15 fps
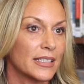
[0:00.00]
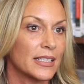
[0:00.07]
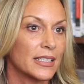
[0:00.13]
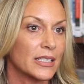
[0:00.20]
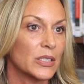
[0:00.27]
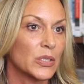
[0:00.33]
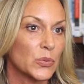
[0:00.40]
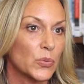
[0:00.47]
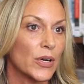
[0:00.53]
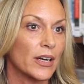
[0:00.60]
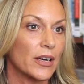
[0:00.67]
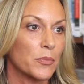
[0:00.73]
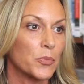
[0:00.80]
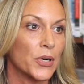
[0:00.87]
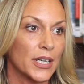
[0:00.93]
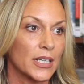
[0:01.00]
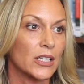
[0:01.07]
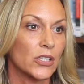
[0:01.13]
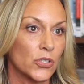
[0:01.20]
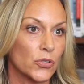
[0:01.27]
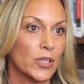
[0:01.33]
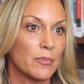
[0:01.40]
this is where brain
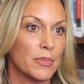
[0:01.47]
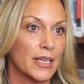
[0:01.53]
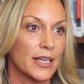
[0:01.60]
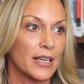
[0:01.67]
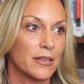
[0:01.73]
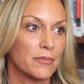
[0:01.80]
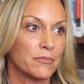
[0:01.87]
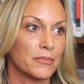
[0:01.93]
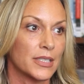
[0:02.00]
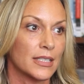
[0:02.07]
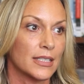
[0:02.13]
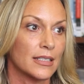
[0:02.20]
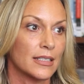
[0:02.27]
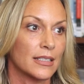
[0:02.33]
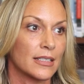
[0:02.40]
injury becomes